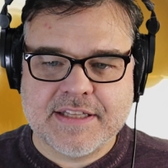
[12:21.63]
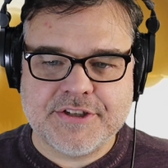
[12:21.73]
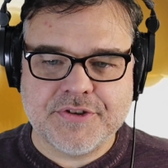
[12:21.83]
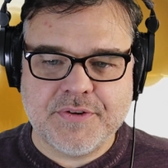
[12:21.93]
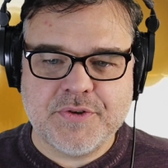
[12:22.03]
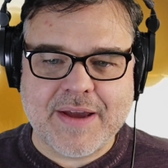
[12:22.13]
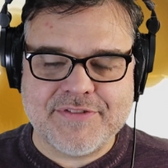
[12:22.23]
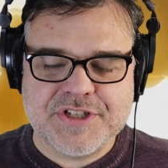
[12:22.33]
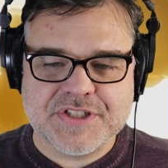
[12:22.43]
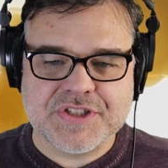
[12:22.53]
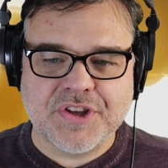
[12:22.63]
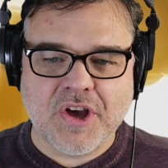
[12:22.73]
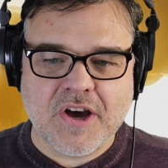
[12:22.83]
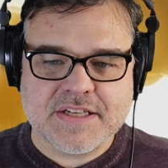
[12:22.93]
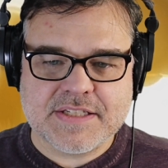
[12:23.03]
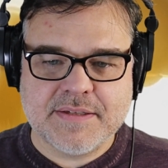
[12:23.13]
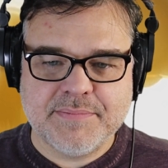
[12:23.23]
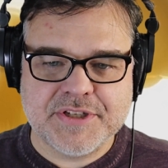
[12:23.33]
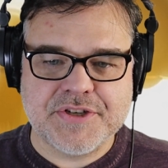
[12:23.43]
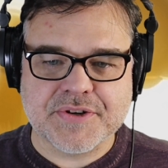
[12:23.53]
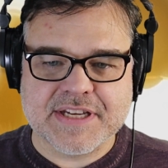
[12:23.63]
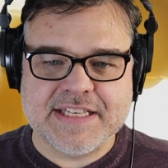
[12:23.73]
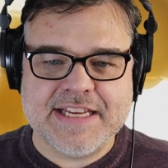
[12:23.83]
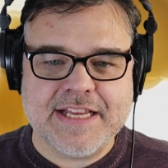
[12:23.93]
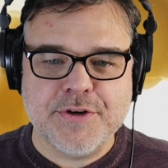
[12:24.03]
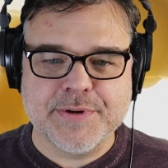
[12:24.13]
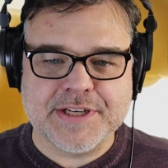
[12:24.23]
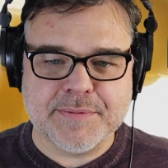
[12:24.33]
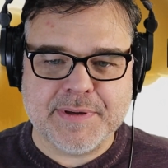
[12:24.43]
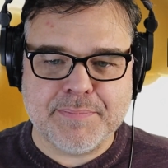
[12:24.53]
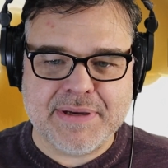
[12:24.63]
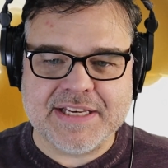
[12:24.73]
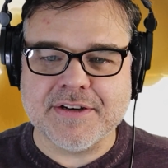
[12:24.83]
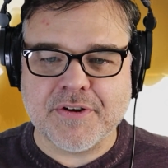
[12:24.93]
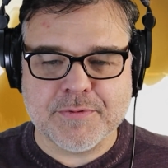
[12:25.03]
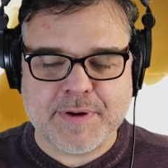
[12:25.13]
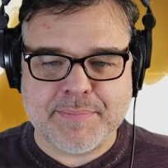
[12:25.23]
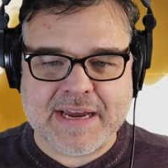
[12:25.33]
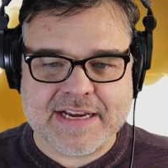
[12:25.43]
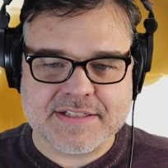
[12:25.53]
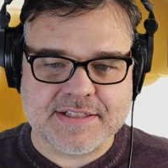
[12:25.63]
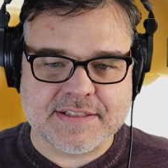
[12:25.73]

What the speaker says: Like, you haven't just lost, but you're continuing to be beaten all the way back